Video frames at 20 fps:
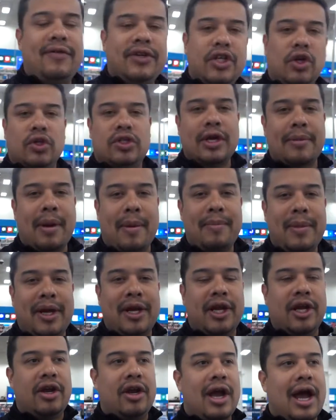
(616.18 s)
We should go tell my
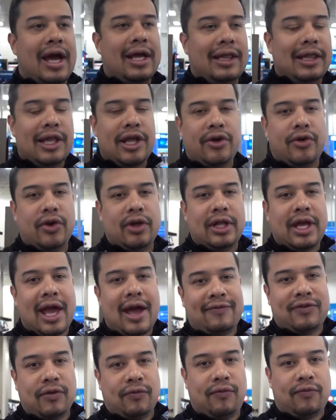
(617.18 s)
men here. I literally
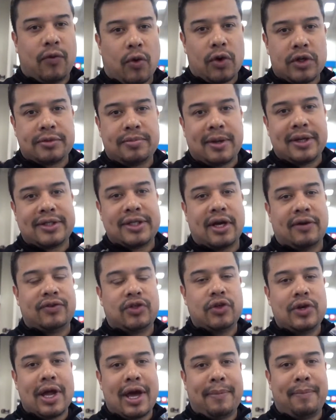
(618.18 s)
have to force myself
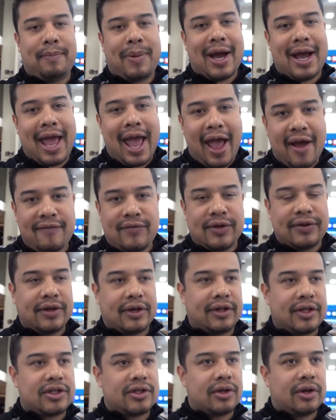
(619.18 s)
to not buy
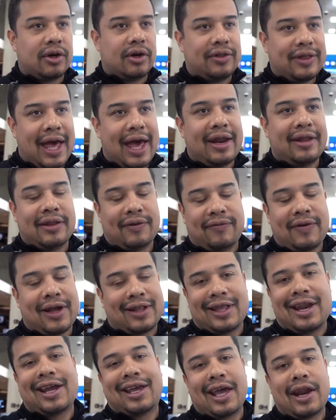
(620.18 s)
everything in the store. That and the
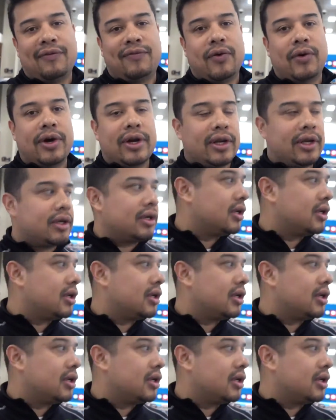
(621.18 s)
fact that I can't afford it.